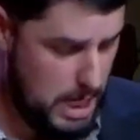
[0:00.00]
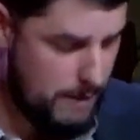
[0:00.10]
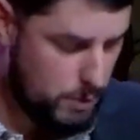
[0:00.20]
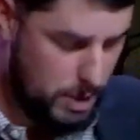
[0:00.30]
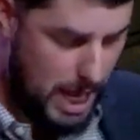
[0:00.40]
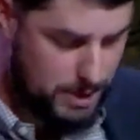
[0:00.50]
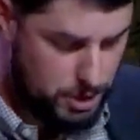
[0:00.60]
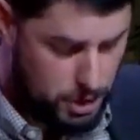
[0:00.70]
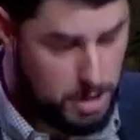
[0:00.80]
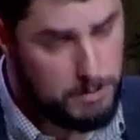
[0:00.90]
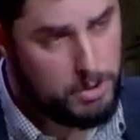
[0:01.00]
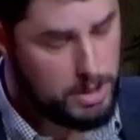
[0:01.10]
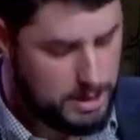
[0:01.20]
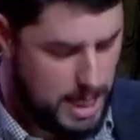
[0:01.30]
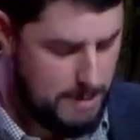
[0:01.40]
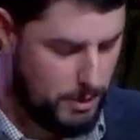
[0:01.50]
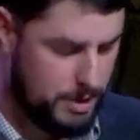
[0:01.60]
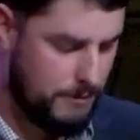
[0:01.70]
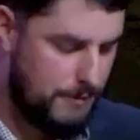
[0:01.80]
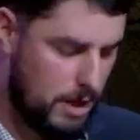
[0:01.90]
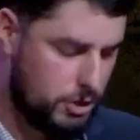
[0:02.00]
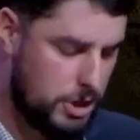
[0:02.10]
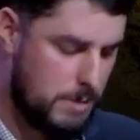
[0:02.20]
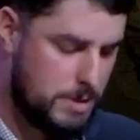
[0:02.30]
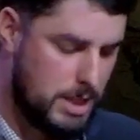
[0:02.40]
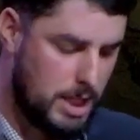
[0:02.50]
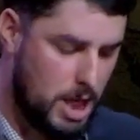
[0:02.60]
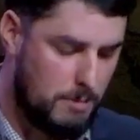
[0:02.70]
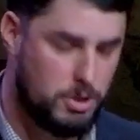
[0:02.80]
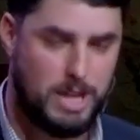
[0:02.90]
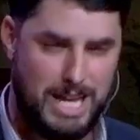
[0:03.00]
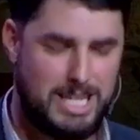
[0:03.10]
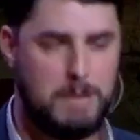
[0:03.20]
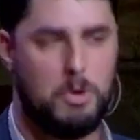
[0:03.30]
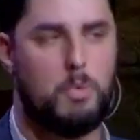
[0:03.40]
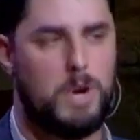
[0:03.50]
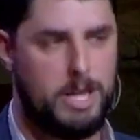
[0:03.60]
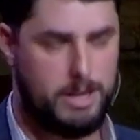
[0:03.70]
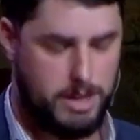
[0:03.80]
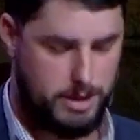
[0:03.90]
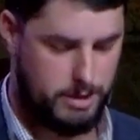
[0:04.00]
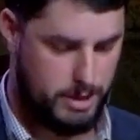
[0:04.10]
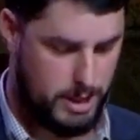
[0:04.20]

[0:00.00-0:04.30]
Everyone has their communion table and the fellowship that they come to that table with.